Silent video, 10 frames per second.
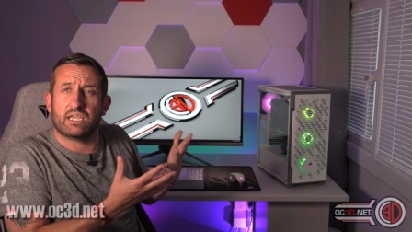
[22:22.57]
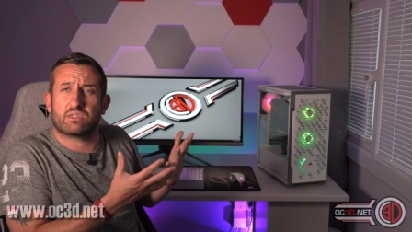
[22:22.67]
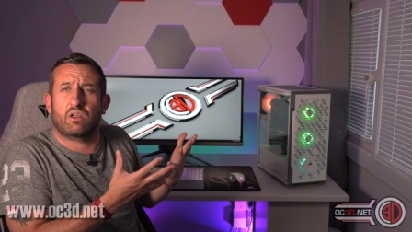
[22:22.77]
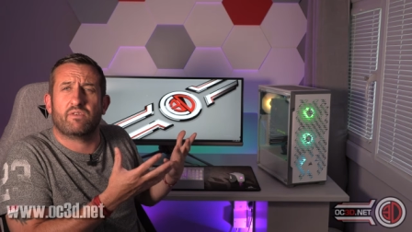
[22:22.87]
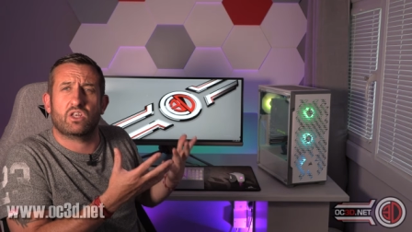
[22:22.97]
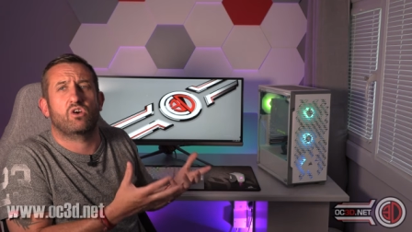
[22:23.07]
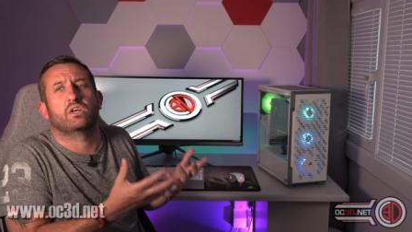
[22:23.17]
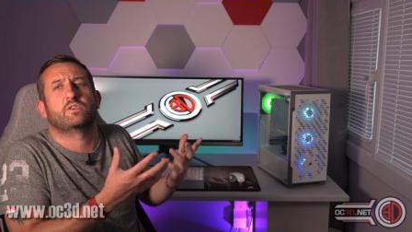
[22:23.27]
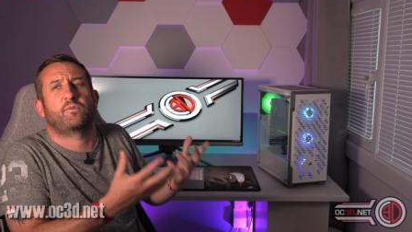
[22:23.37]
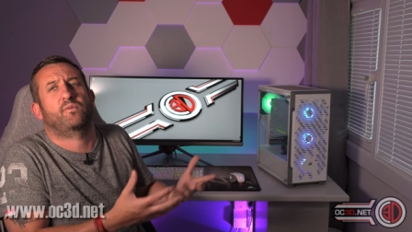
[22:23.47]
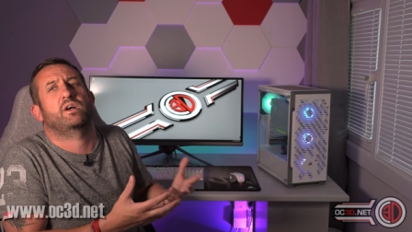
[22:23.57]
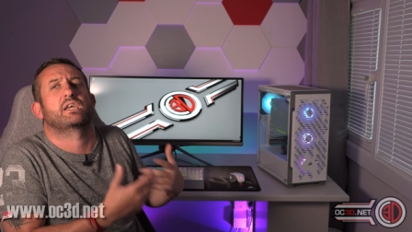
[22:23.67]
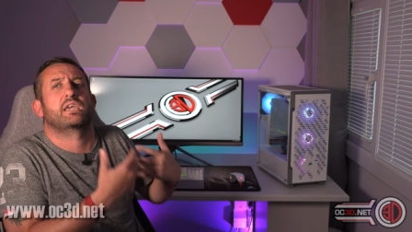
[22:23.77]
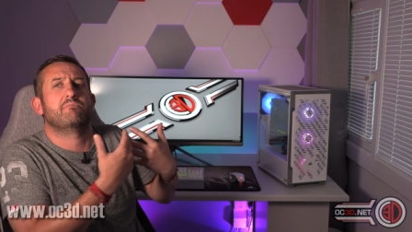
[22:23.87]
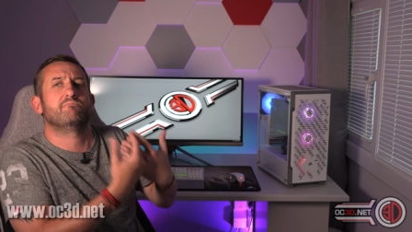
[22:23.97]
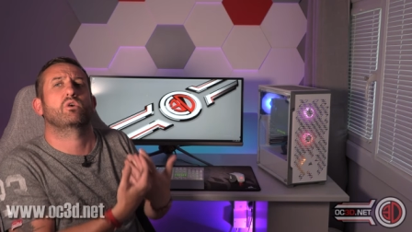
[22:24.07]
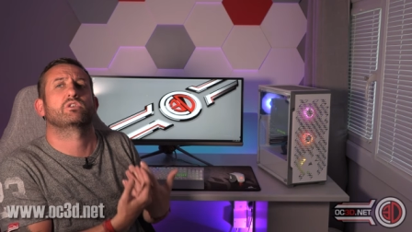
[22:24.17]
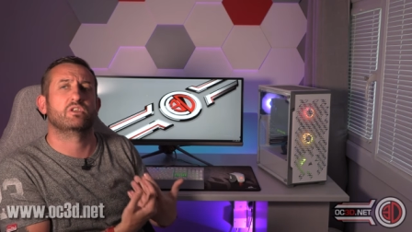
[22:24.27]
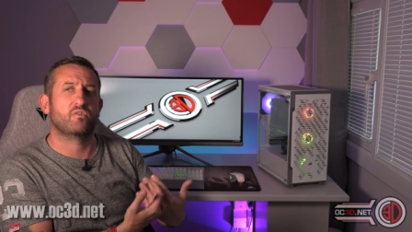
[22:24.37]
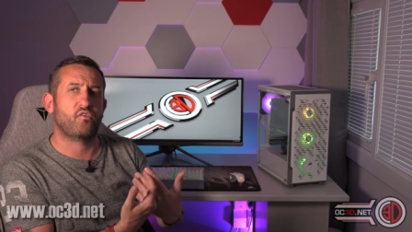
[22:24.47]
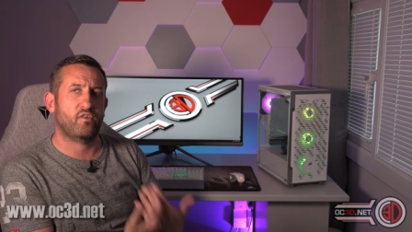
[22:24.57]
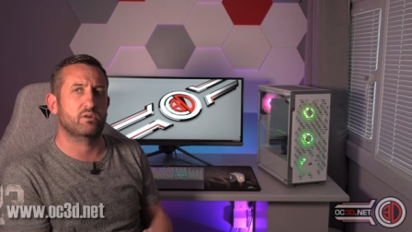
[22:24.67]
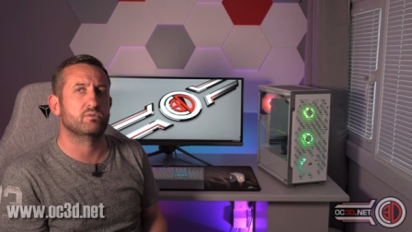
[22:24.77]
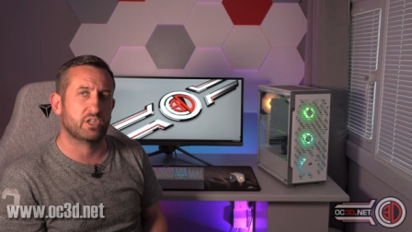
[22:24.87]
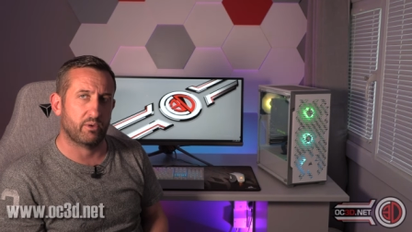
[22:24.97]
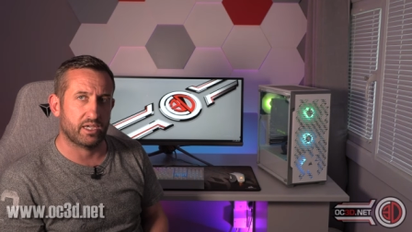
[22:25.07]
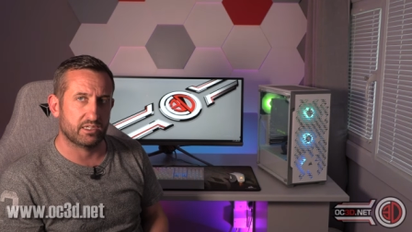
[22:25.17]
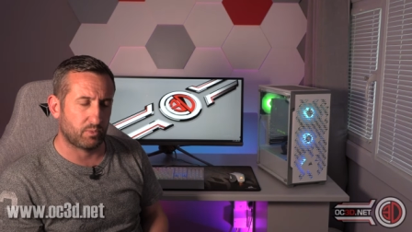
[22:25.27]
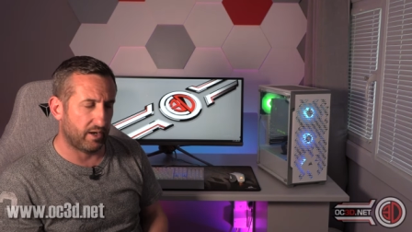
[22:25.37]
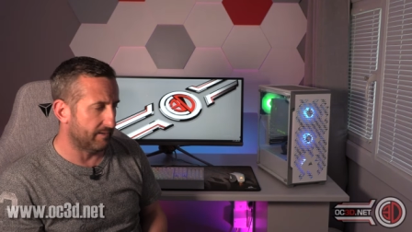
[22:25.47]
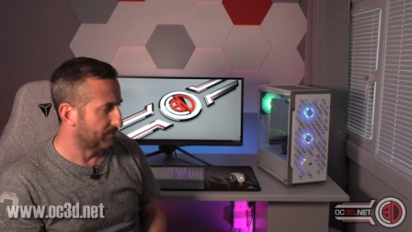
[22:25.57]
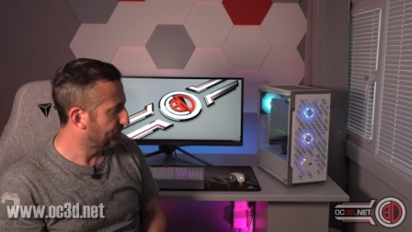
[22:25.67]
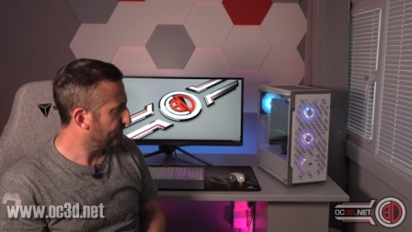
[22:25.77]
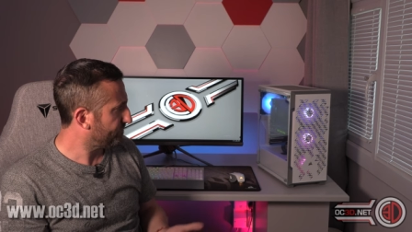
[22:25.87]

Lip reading: It's kind of a nice, funky, modern feel to it as well.